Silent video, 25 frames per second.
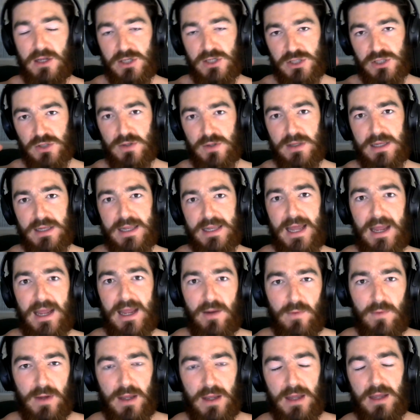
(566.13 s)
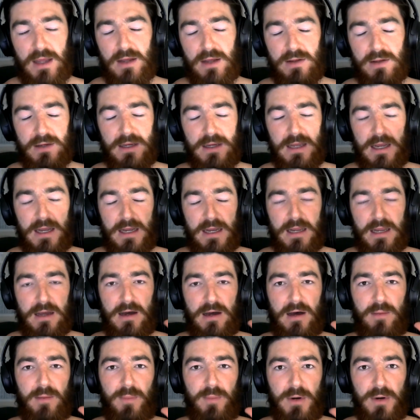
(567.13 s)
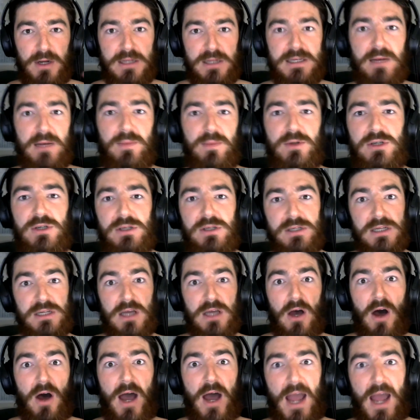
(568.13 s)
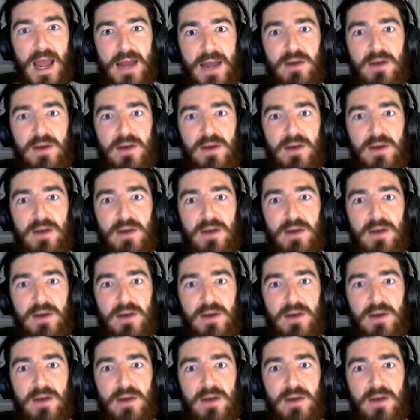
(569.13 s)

during the day, we're getting our body temperature to high,